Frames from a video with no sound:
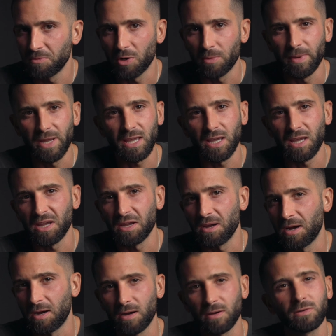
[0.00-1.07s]
you're making
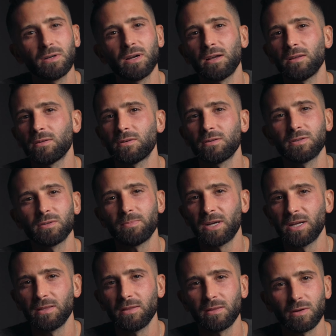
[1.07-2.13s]
$100 a
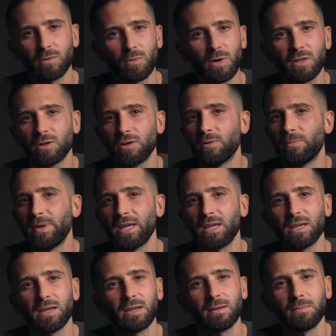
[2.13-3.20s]
month or whether you're
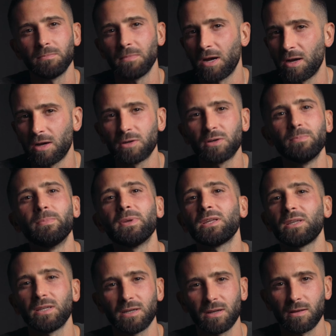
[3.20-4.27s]
making $100
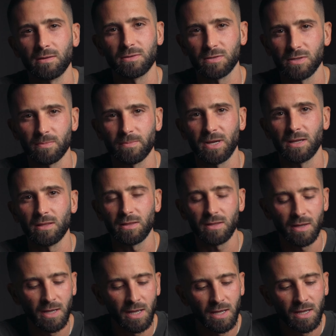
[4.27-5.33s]
million a month,
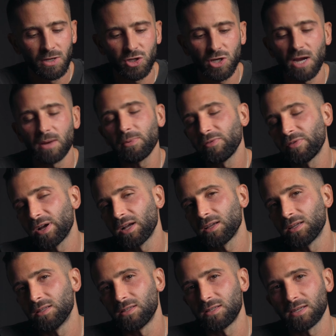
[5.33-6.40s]
Shopify
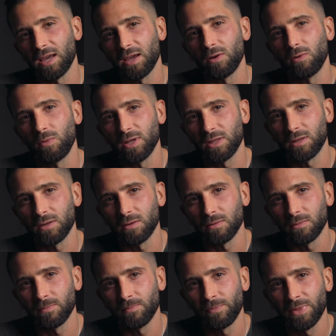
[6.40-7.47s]
can scale with you.
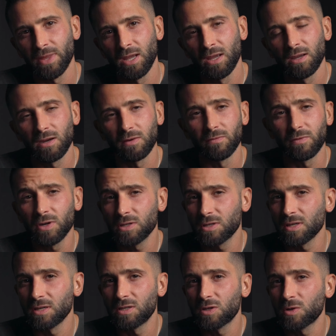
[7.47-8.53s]

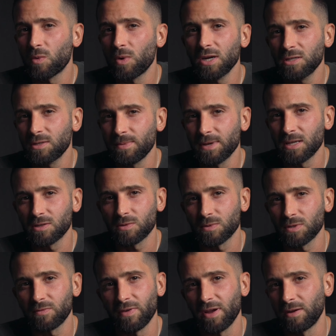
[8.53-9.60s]
Conversely, Squarespace
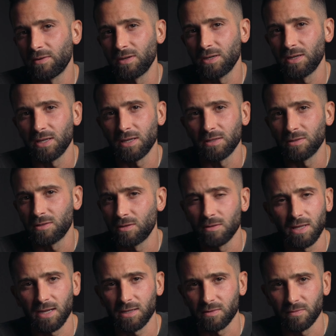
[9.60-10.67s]
was founded in
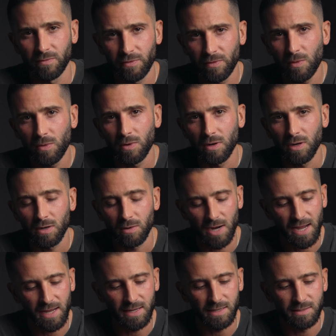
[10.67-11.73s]
2004
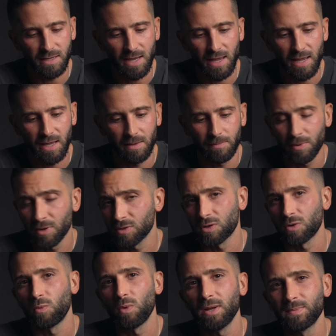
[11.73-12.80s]
as a
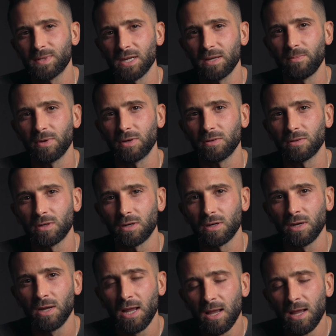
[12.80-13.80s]
personal website builder,